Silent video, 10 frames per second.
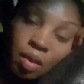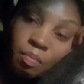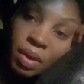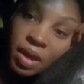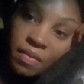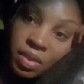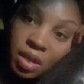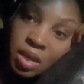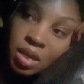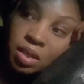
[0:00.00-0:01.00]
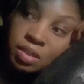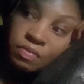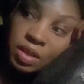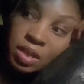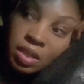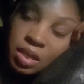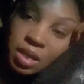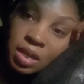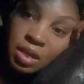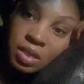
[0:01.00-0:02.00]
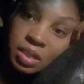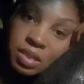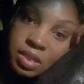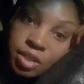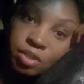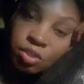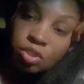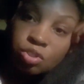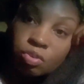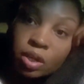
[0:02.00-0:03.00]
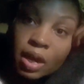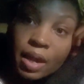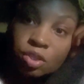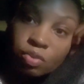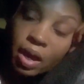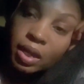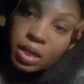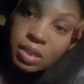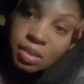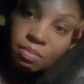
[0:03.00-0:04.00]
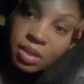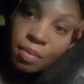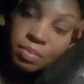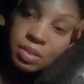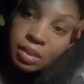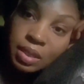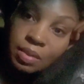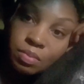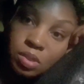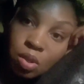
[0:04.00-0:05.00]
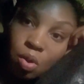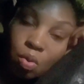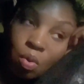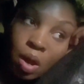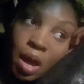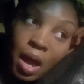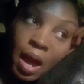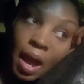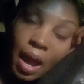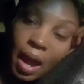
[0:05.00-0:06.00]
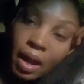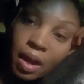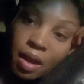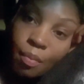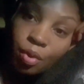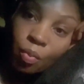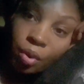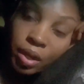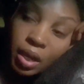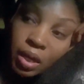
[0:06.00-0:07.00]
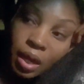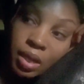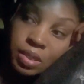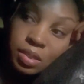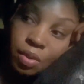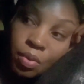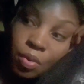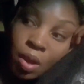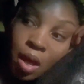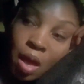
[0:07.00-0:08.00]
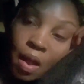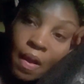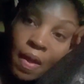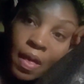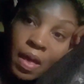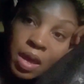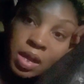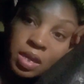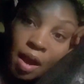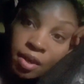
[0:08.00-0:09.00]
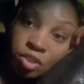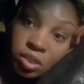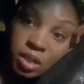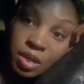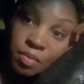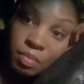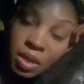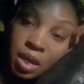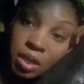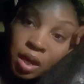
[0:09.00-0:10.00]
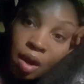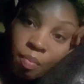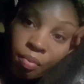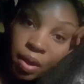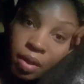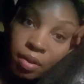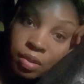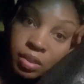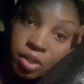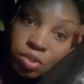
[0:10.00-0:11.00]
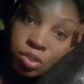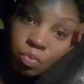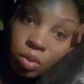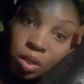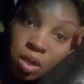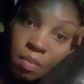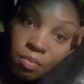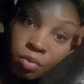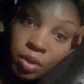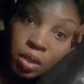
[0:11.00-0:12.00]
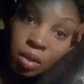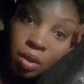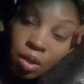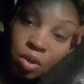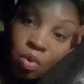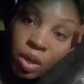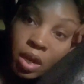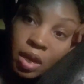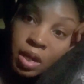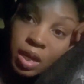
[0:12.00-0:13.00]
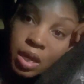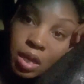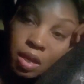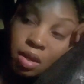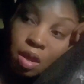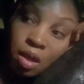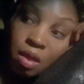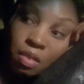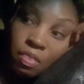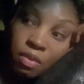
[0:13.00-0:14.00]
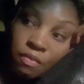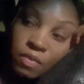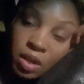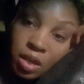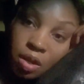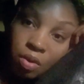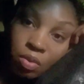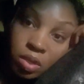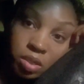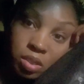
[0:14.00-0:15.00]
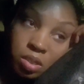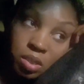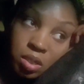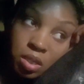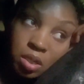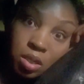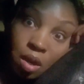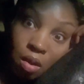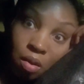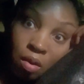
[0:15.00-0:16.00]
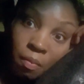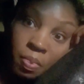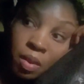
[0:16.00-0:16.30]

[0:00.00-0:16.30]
bathe the kids, feed the kids, and still got to try to get some type of sleep so I can come to work at night. So y'all just keep me in y'all prayers. I just wanted to come on here and go ahead and end the video because y'all